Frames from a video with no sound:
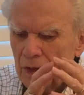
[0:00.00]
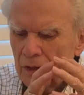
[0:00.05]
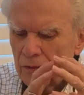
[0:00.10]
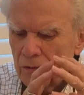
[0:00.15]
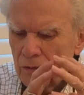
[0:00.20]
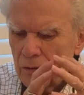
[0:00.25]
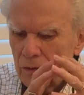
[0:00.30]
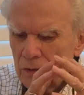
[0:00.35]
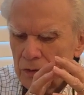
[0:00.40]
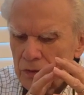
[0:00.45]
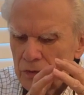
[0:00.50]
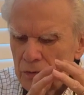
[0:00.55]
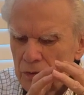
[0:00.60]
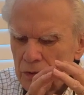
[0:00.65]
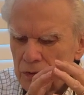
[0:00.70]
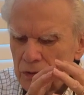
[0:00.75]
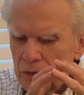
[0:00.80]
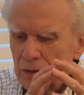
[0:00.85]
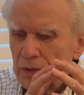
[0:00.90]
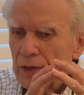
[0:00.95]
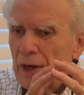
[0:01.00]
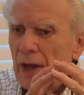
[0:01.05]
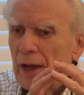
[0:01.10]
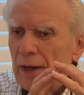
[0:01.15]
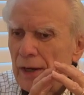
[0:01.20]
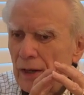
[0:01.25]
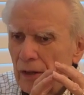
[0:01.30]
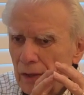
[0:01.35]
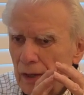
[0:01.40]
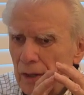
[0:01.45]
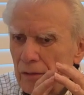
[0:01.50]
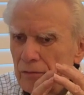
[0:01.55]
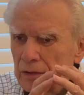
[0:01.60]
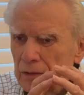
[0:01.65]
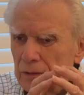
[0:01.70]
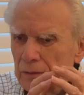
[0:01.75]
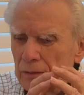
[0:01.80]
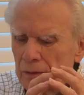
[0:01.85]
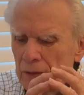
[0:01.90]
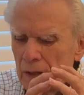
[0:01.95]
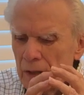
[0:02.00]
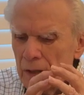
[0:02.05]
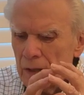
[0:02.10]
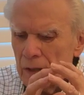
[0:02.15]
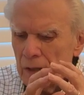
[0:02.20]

of course, was on 9 11. Mm -hmm.